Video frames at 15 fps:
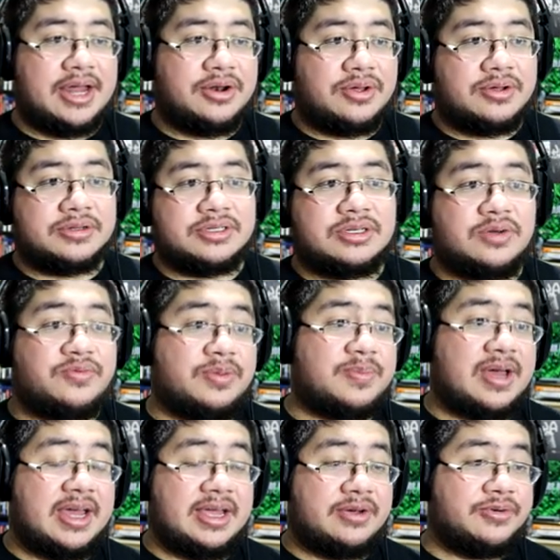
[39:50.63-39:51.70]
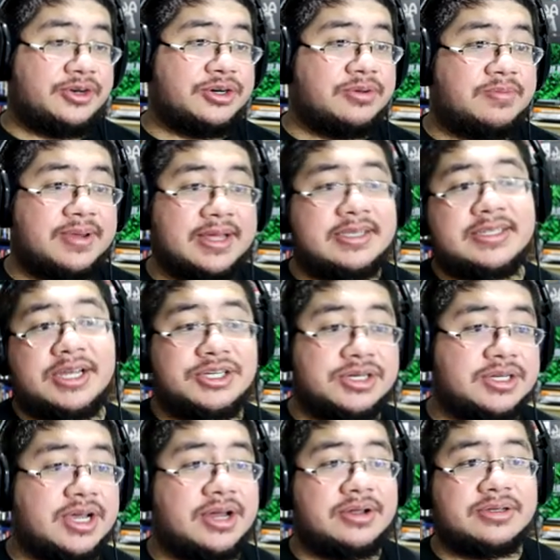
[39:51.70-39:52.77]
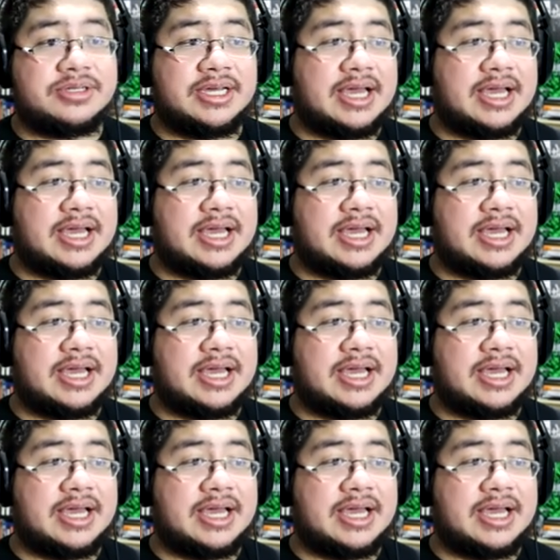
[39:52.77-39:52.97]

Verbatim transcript: and also for my original PlayStation titles,